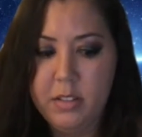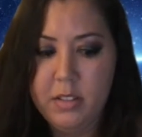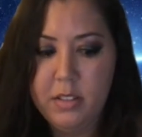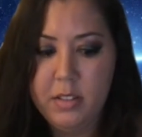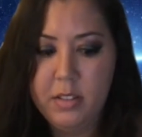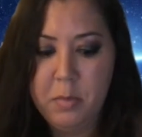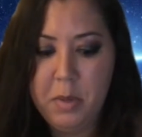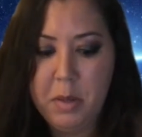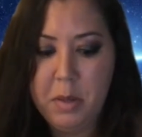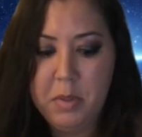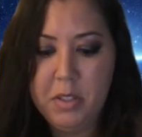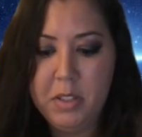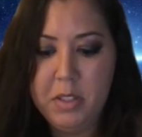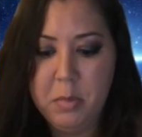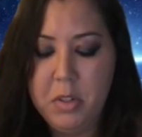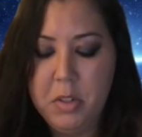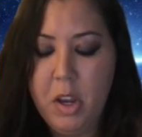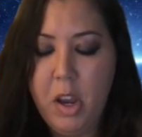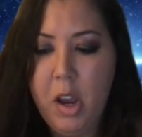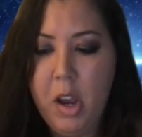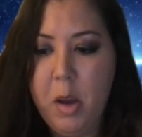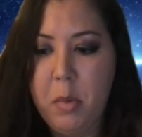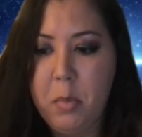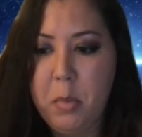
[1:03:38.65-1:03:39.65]
maybe some
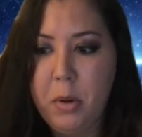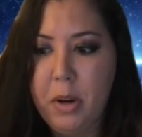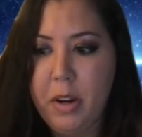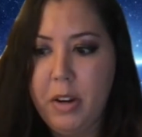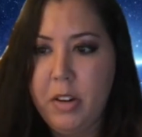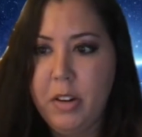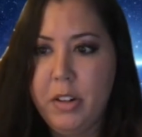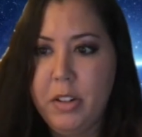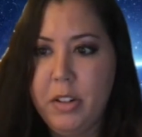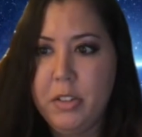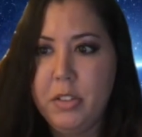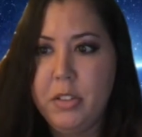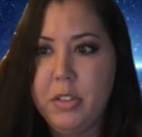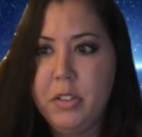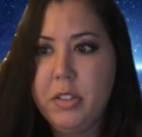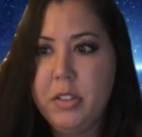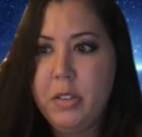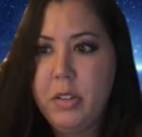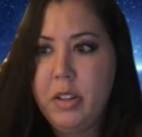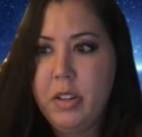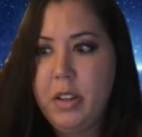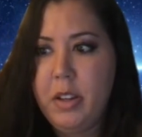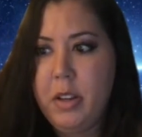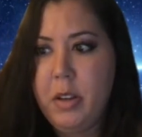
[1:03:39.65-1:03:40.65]
top records
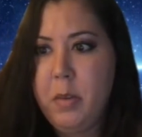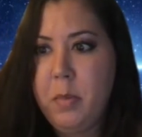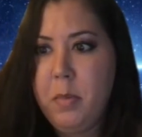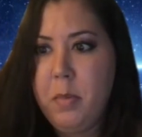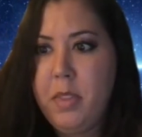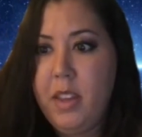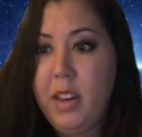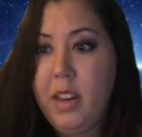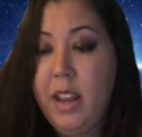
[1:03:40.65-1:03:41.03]
that